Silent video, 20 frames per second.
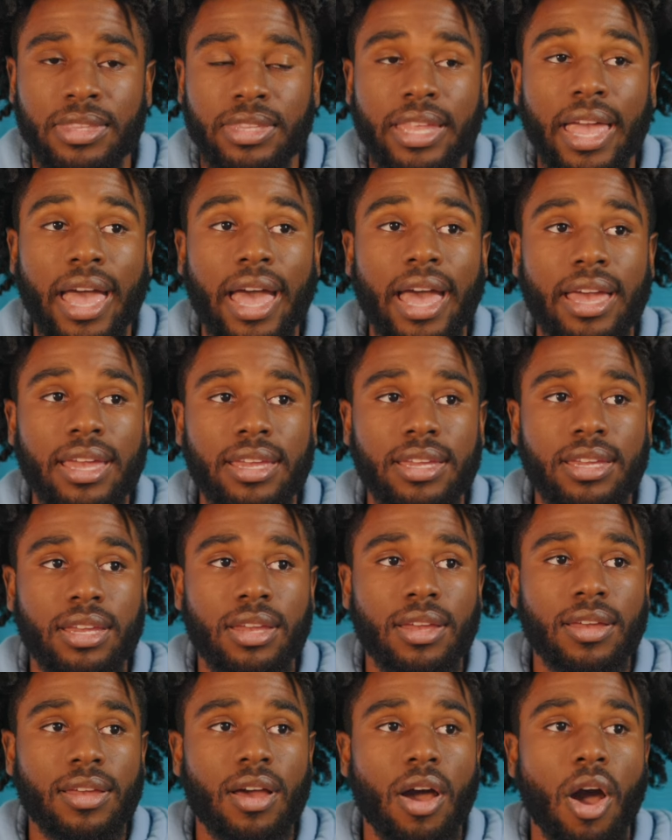That
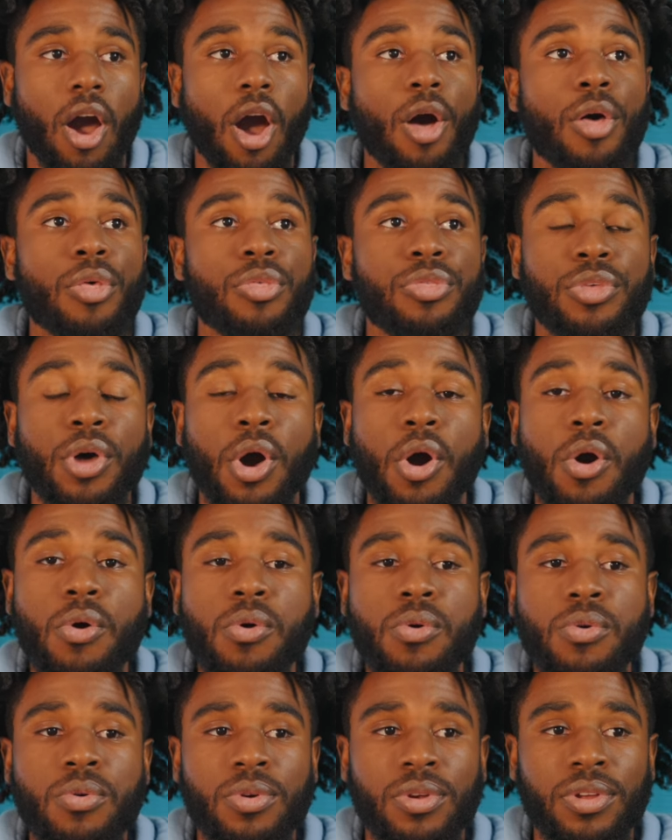
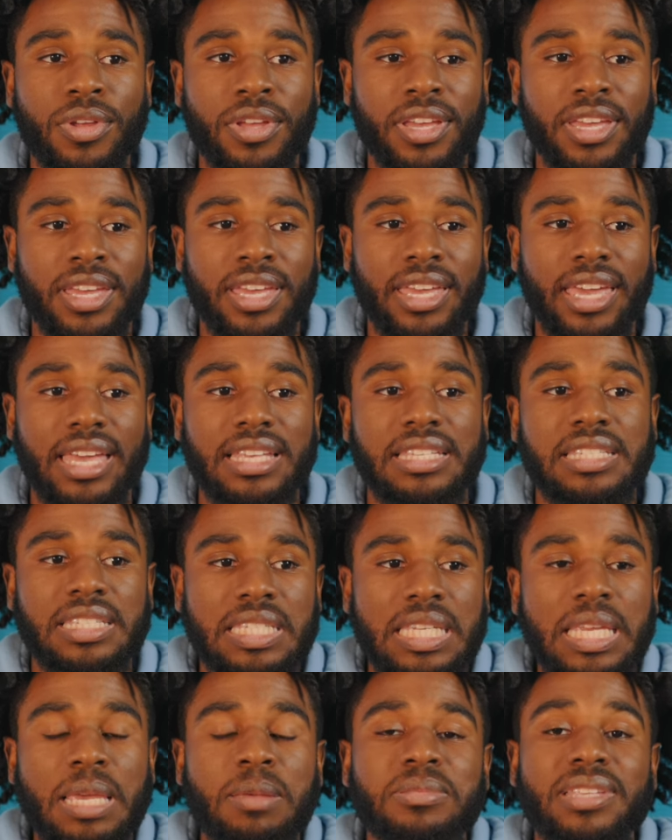although it
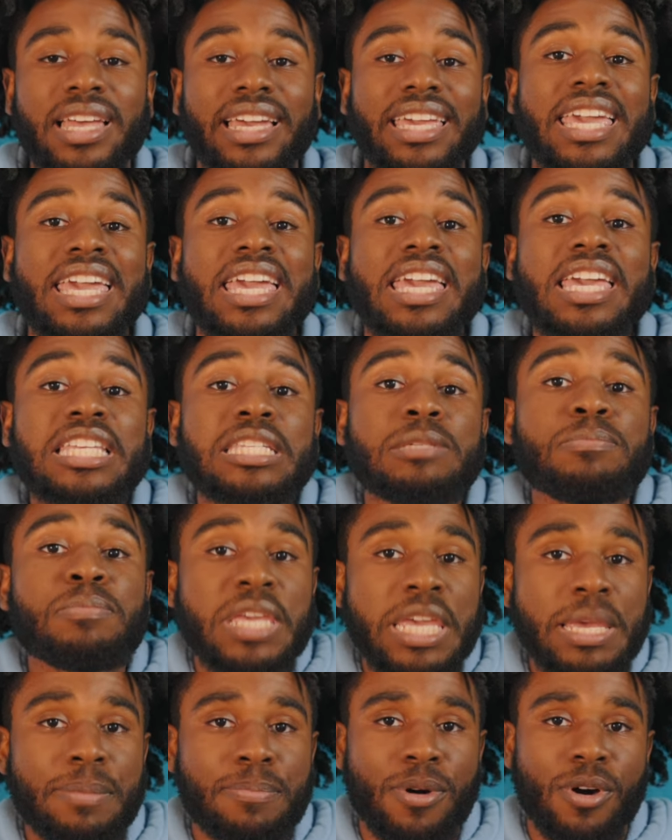seems like his
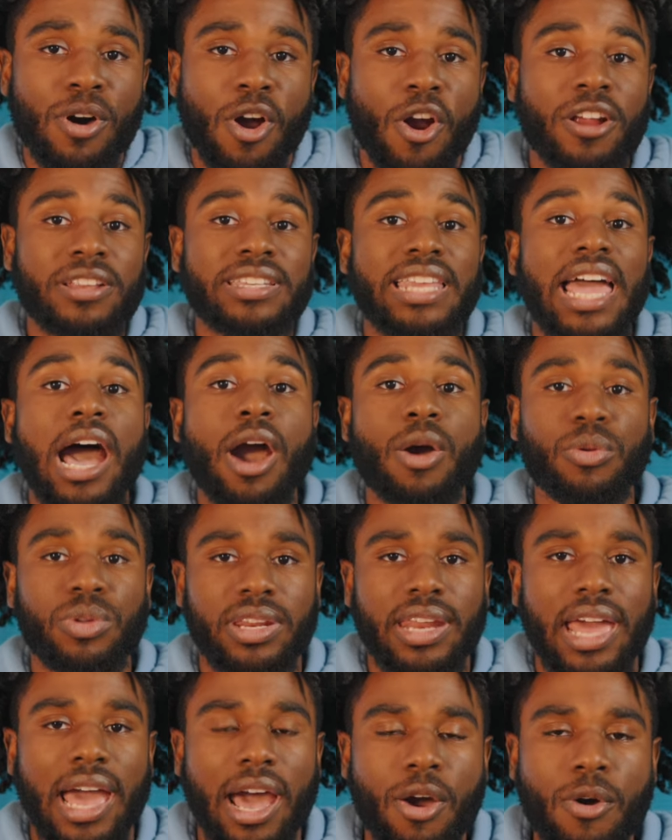people are down
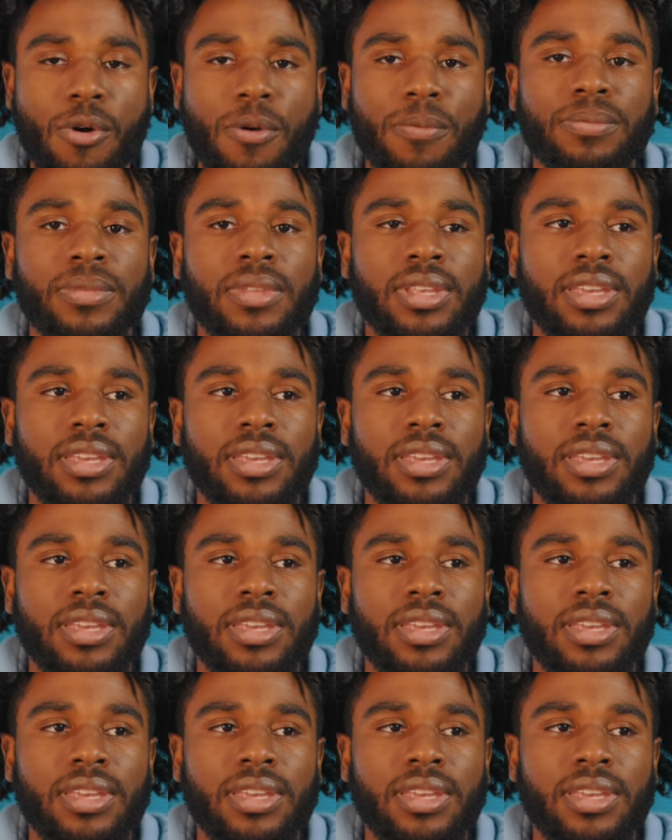and out,